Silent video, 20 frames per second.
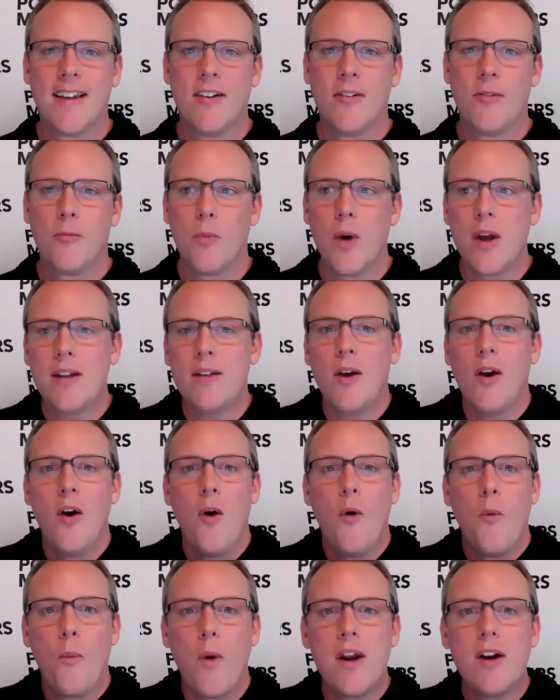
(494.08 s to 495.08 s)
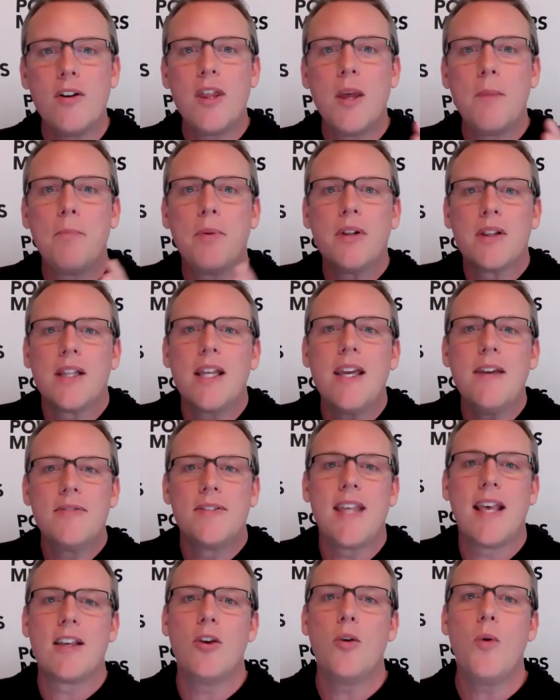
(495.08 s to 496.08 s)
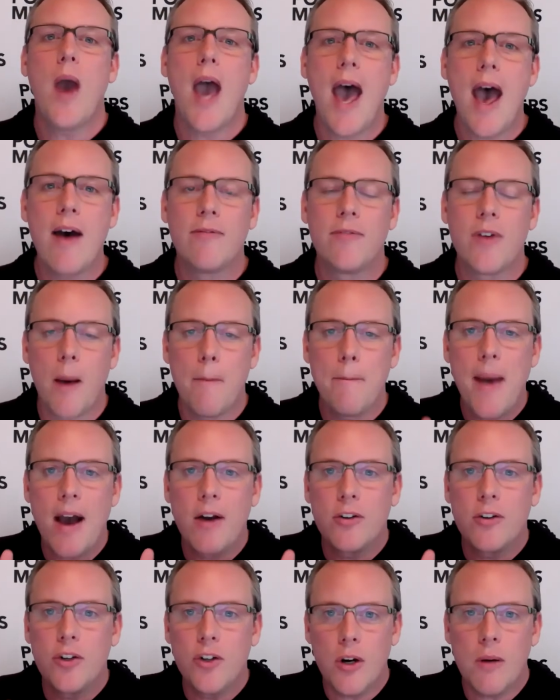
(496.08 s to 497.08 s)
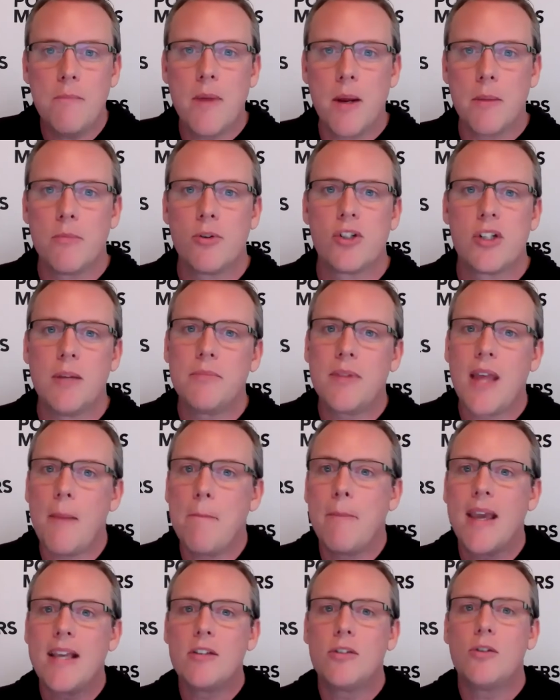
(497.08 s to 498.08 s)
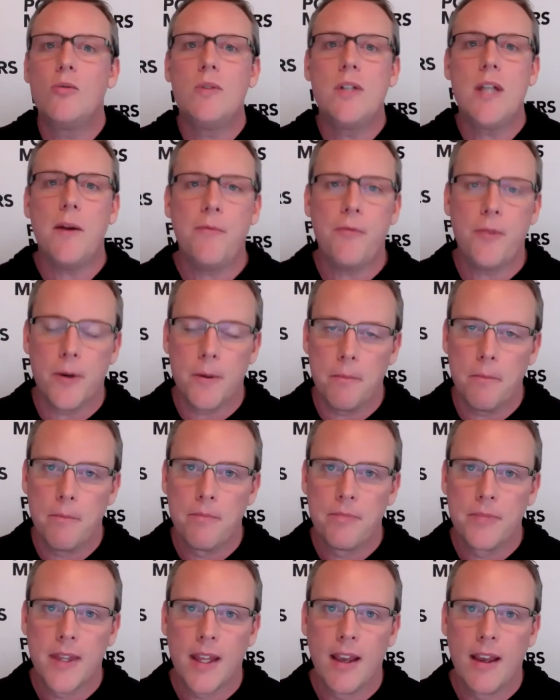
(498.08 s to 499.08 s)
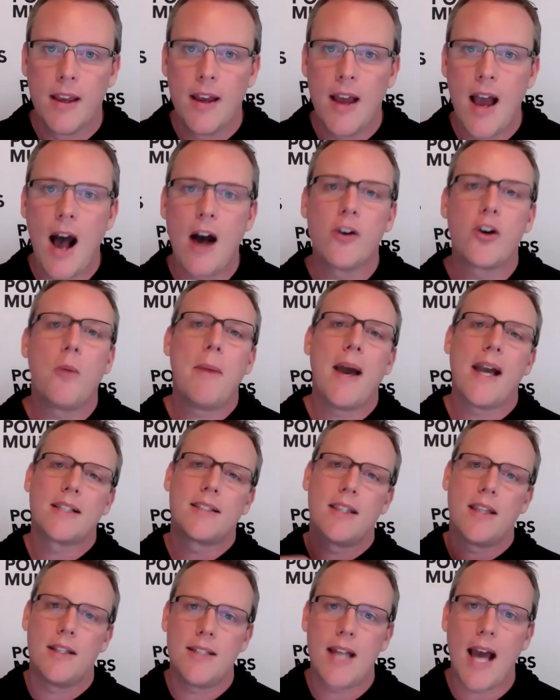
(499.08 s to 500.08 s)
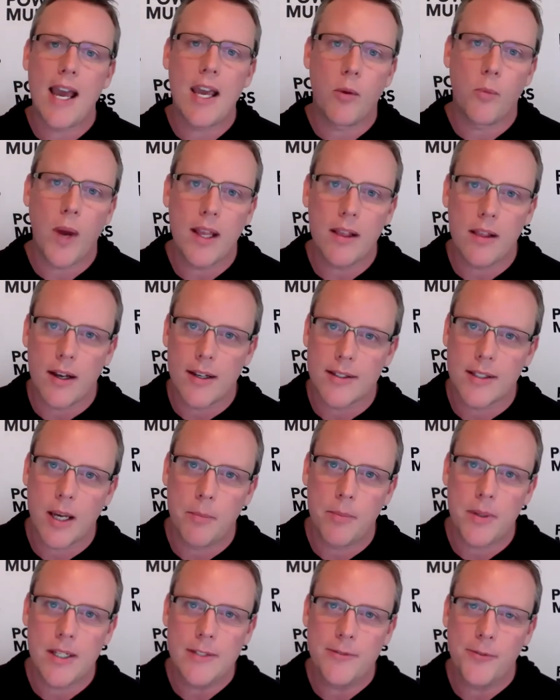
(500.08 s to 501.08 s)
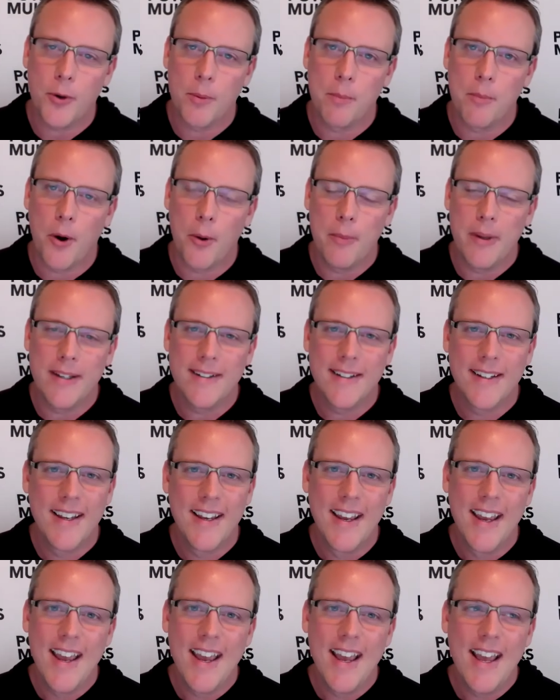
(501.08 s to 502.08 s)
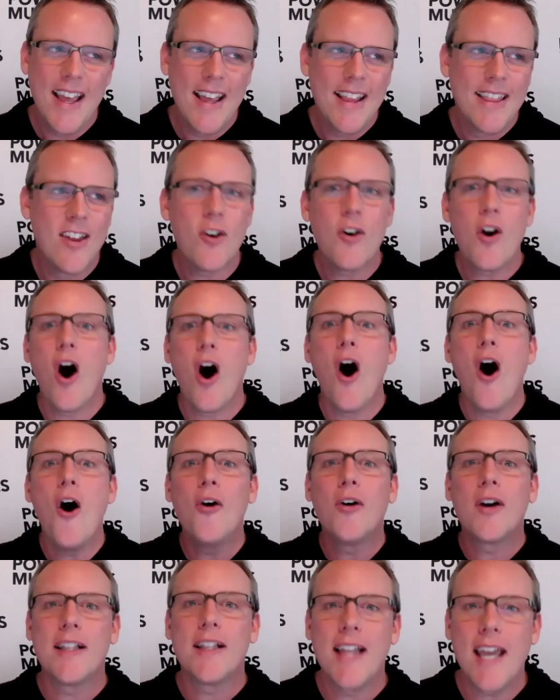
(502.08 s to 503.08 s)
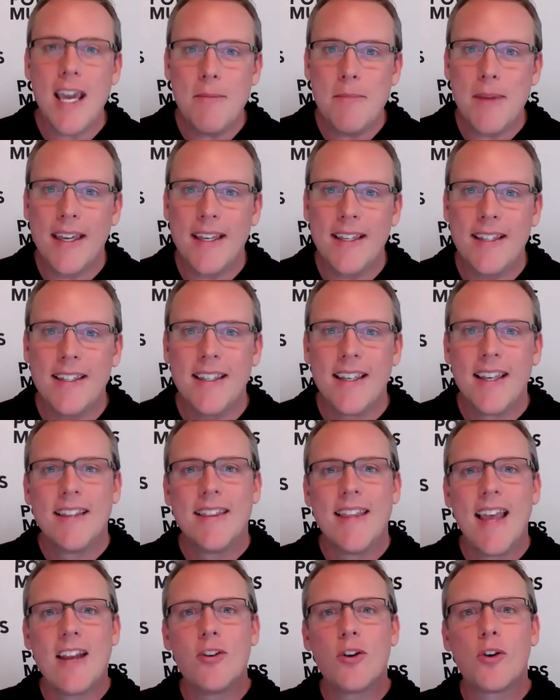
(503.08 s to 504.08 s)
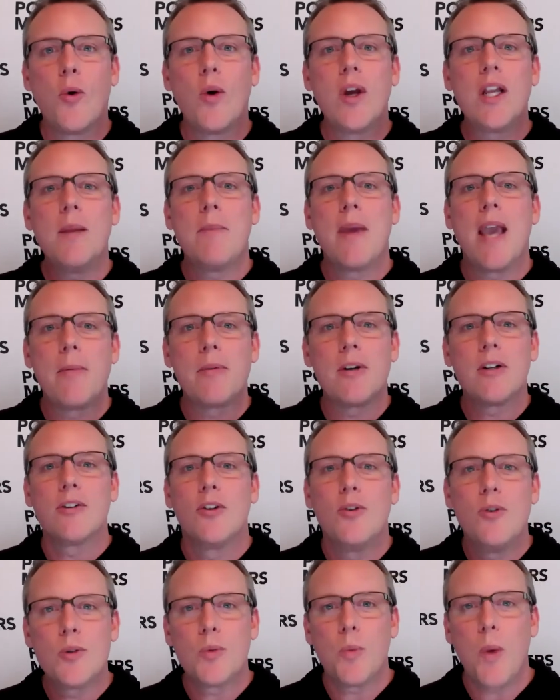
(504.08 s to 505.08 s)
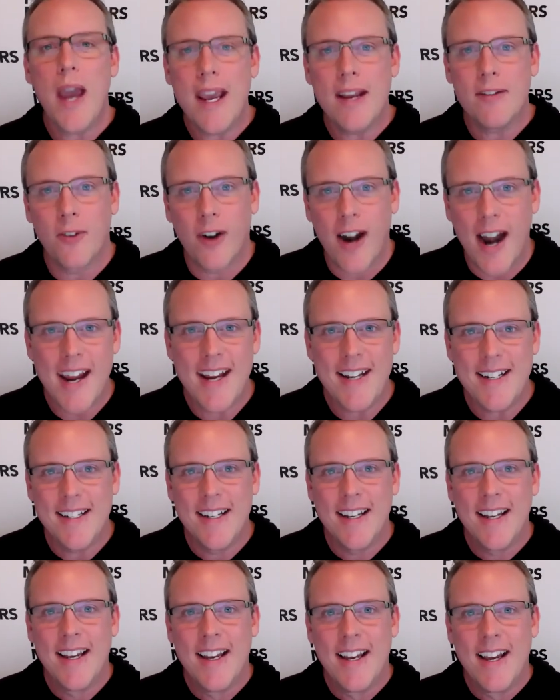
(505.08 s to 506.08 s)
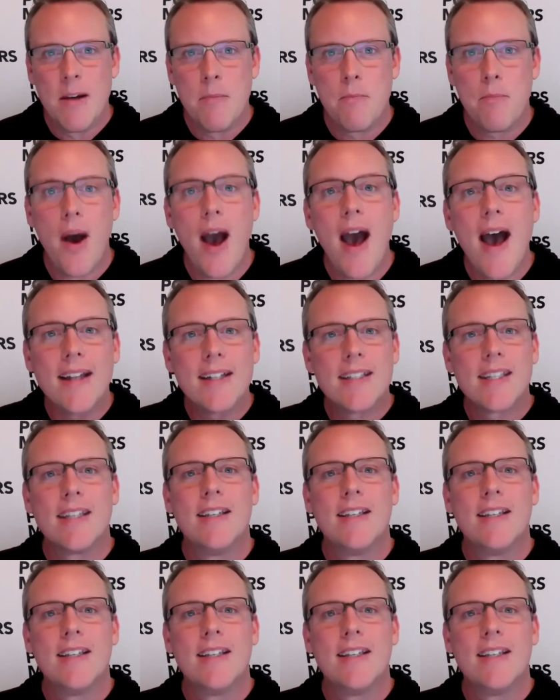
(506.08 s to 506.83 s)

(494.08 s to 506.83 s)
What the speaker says: what are the beliefs that you have about your membership that makes you different? I'll go back to the diet weight loss companies for a moment. They're all claiming that you're going to be able to lose weight, right? But